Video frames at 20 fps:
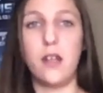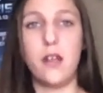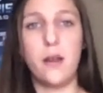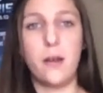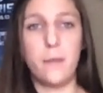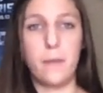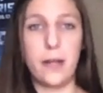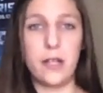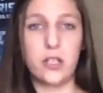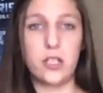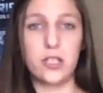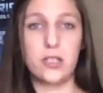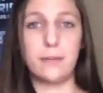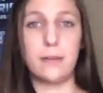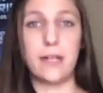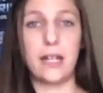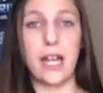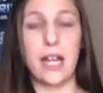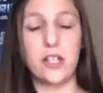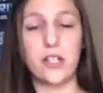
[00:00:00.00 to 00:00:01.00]
Patients
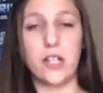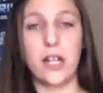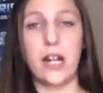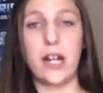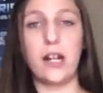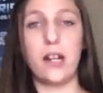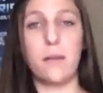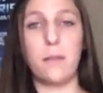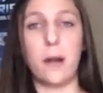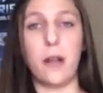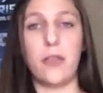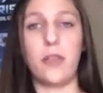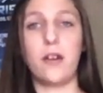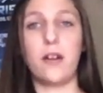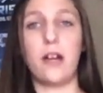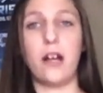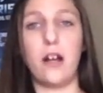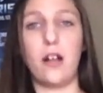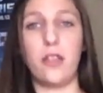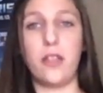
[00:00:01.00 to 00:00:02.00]
being educated about their
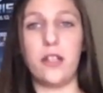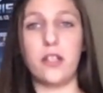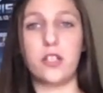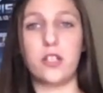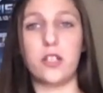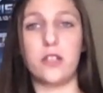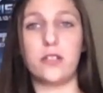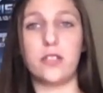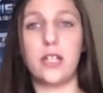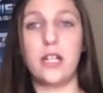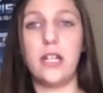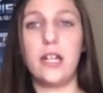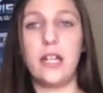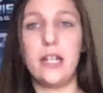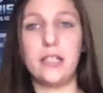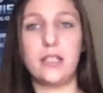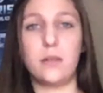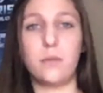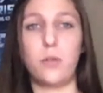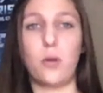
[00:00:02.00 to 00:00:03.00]
health issues
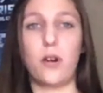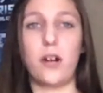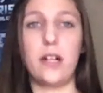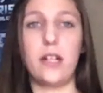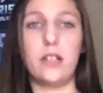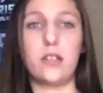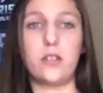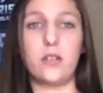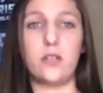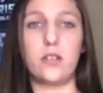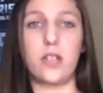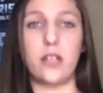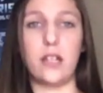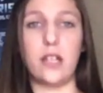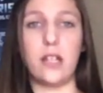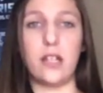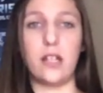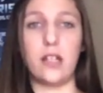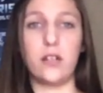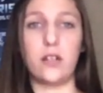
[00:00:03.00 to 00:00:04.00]
is important due to
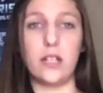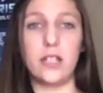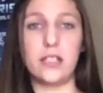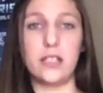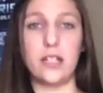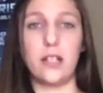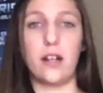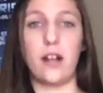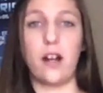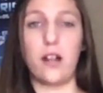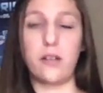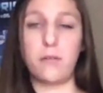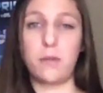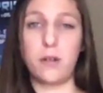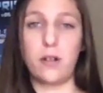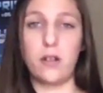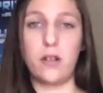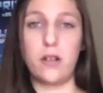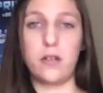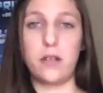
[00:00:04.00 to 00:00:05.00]
the increase in
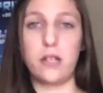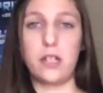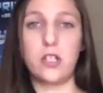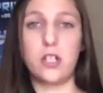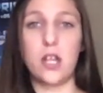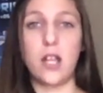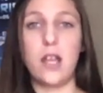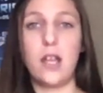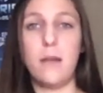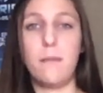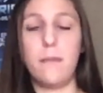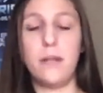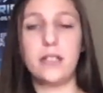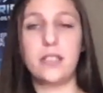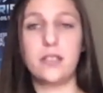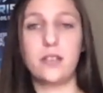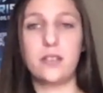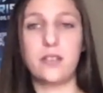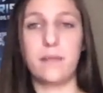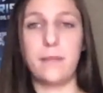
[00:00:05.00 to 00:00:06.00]
hospital usage,
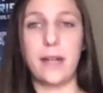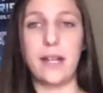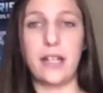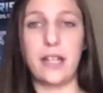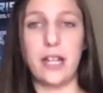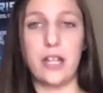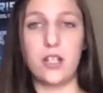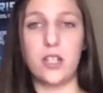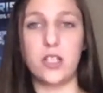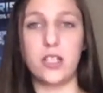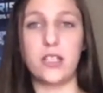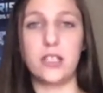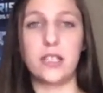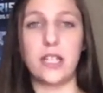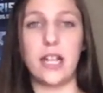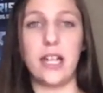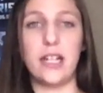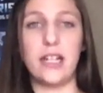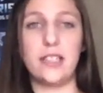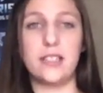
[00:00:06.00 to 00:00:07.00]
misuse of medications,
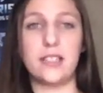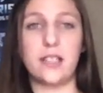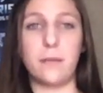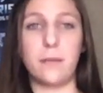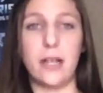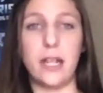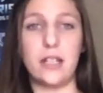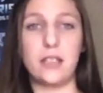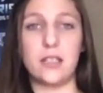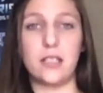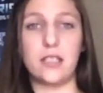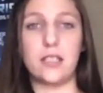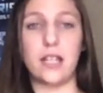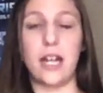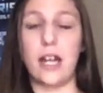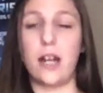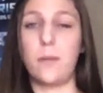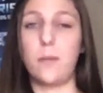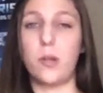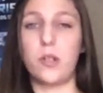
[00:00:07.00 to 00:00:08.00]
and in some cases,
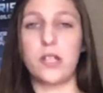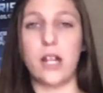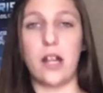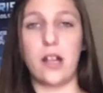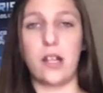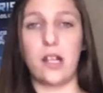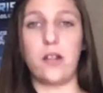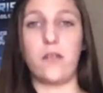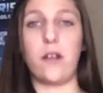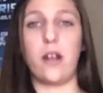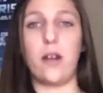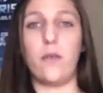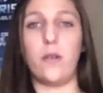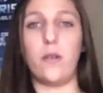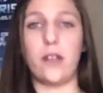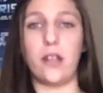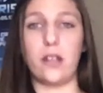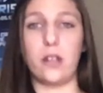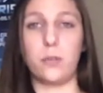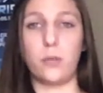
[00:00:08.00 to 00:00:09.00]
higher mortality rate
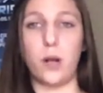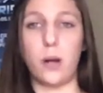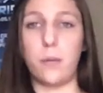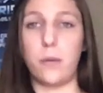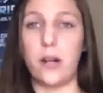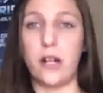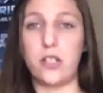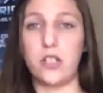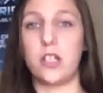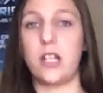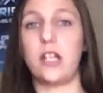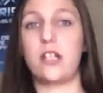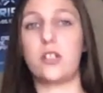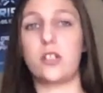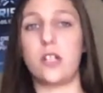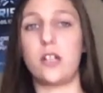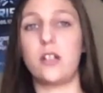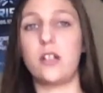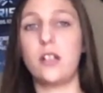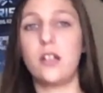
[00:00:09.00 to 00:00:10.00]
without the proper
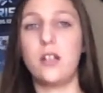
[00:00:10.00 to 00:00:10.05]
education.